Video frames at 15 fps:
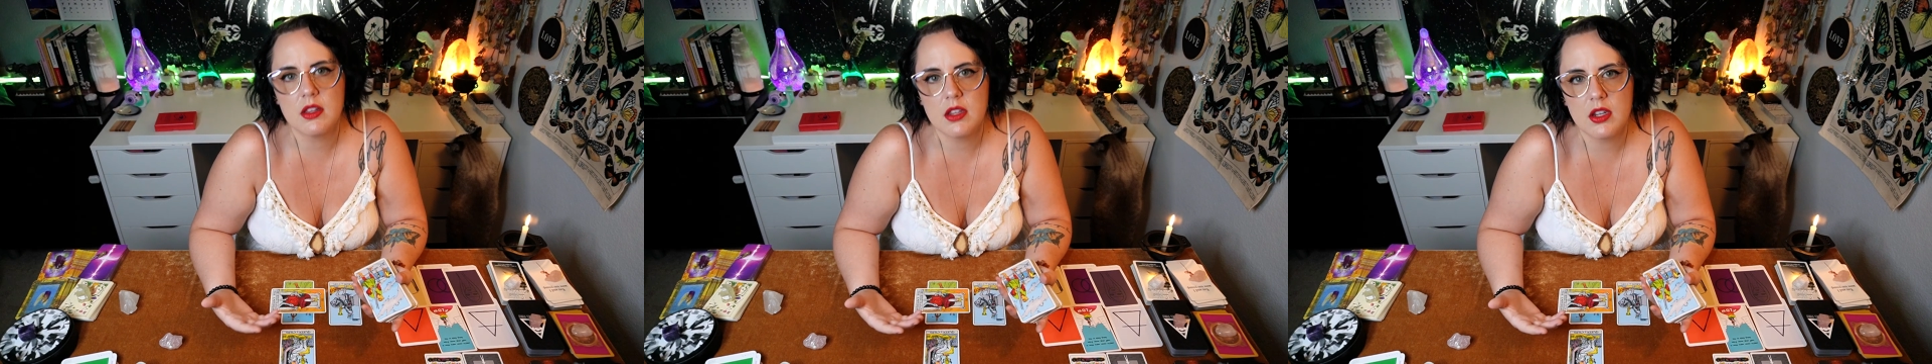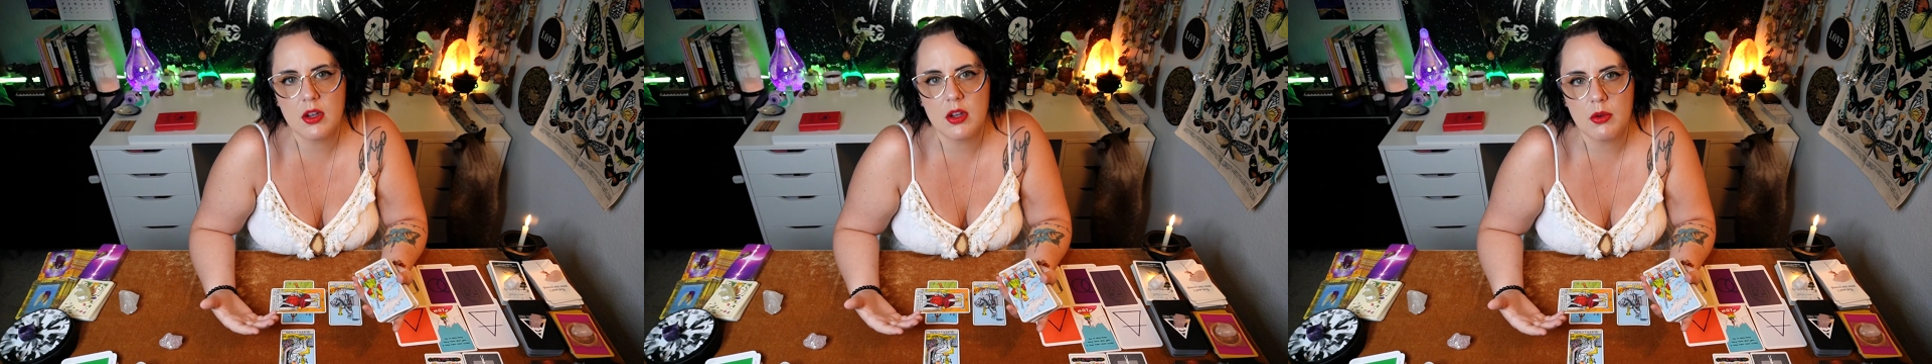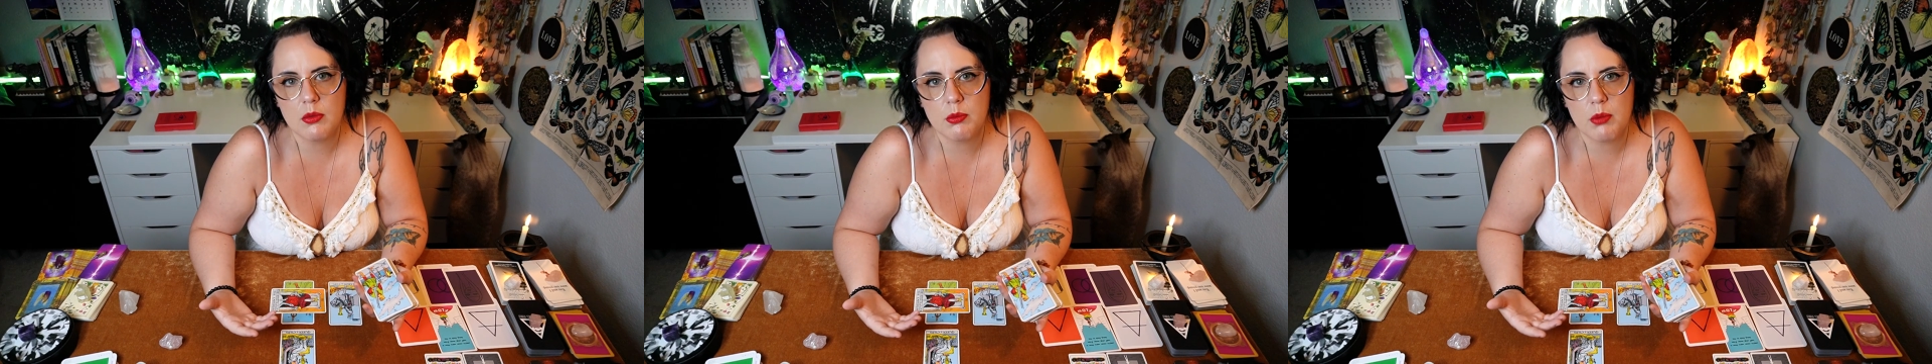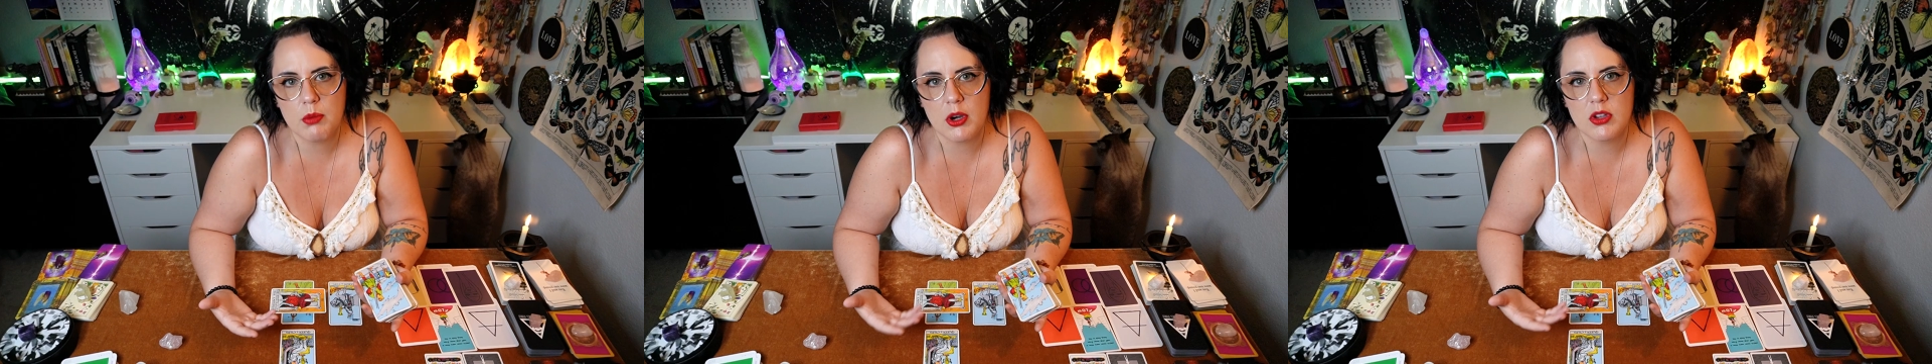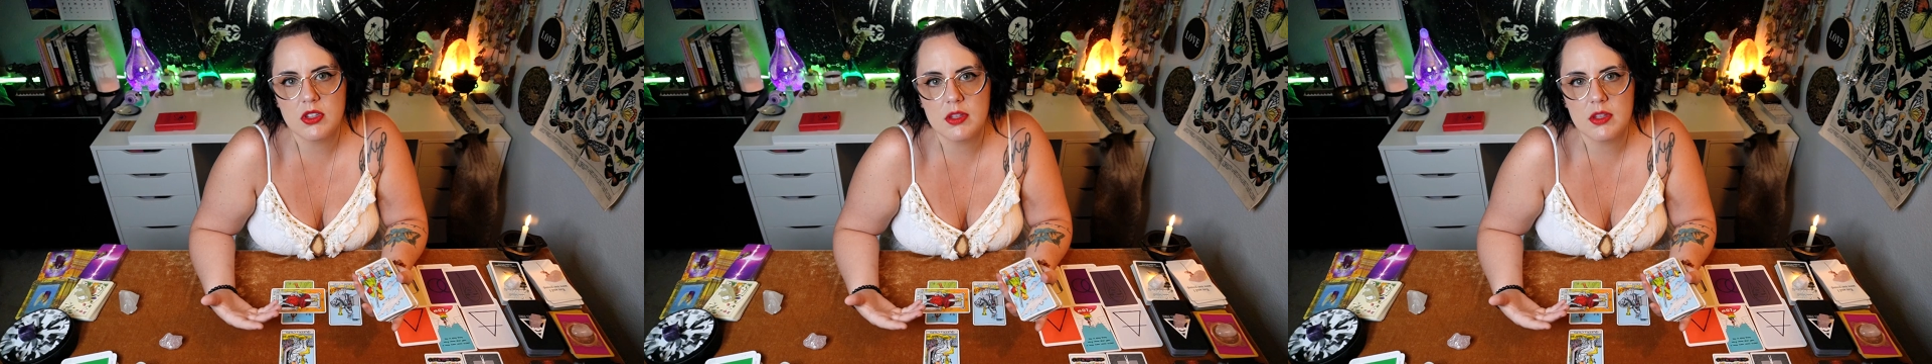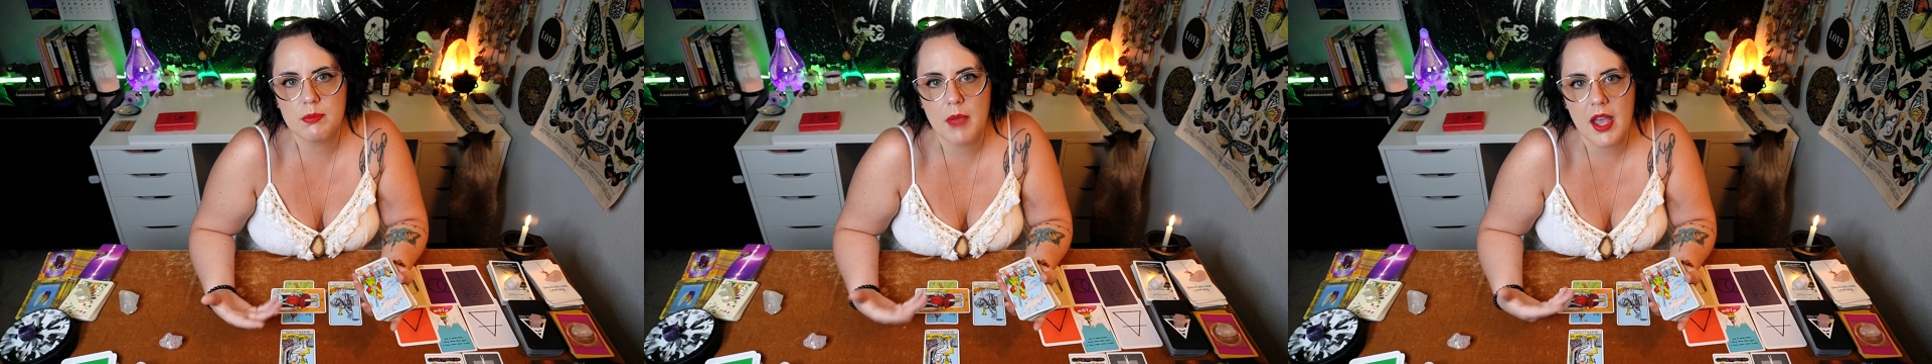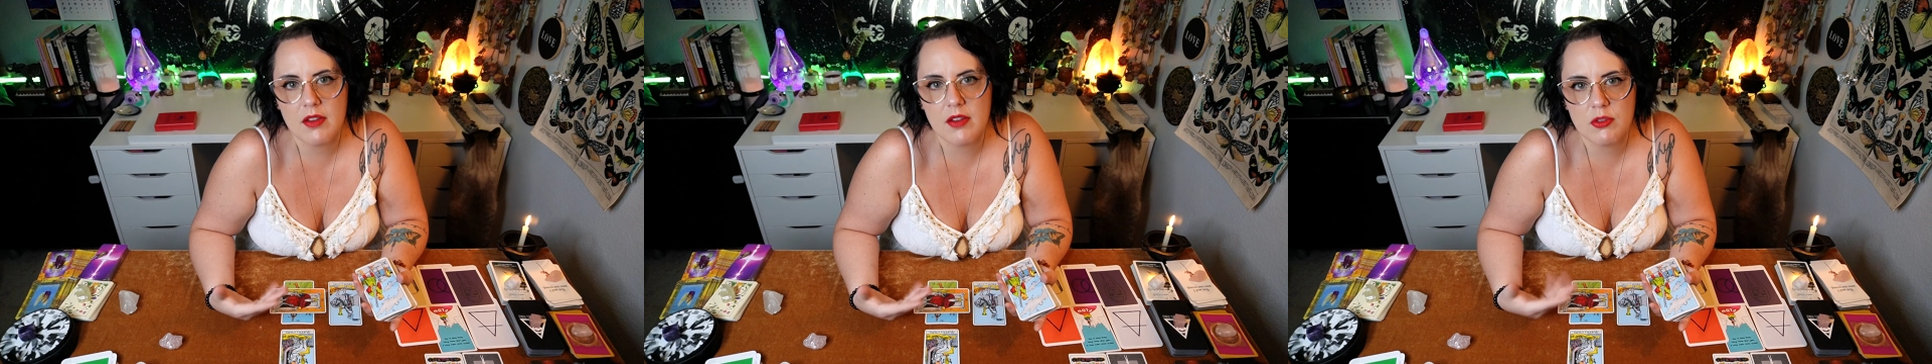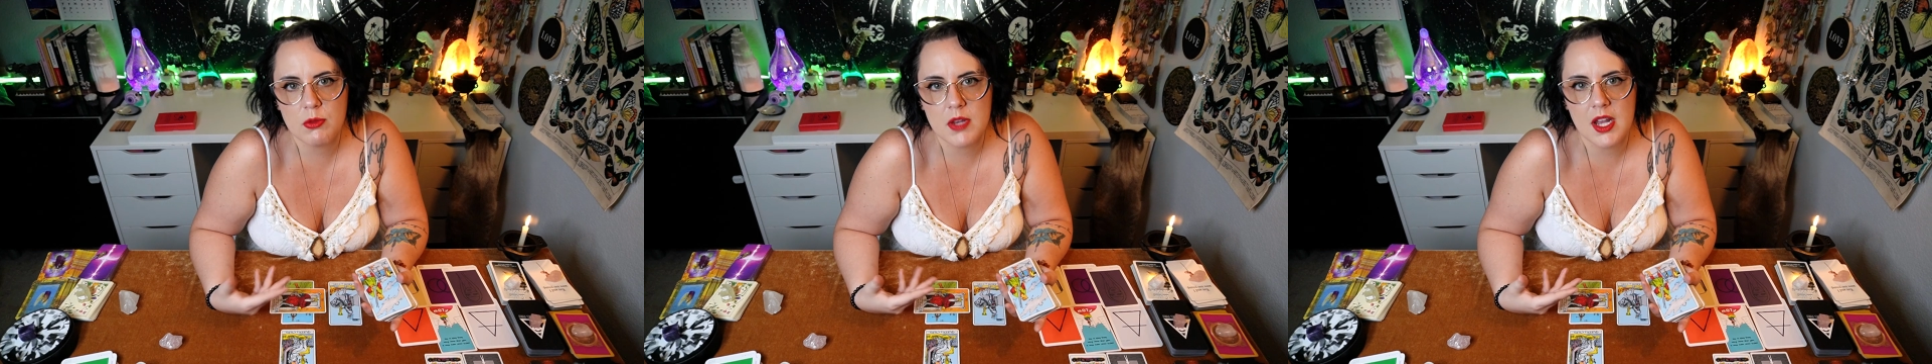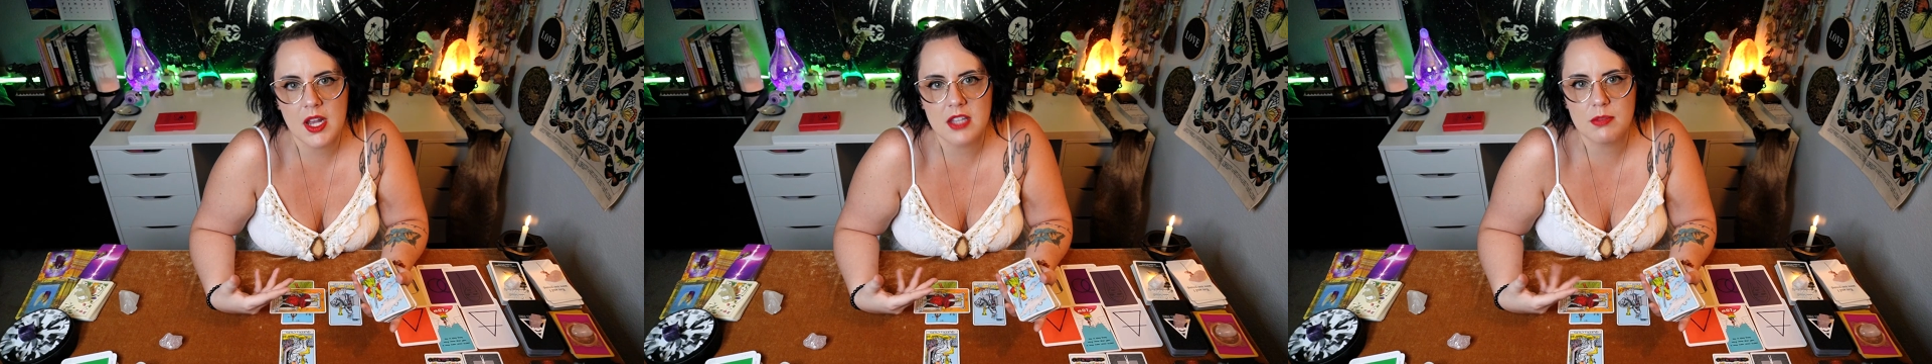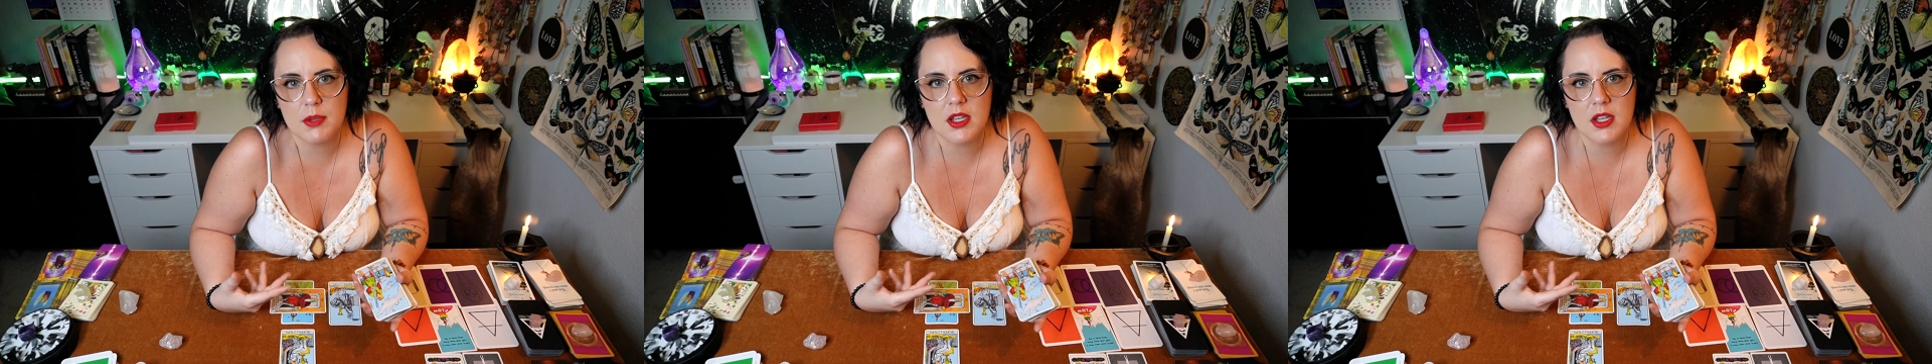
you know, birds back from the nest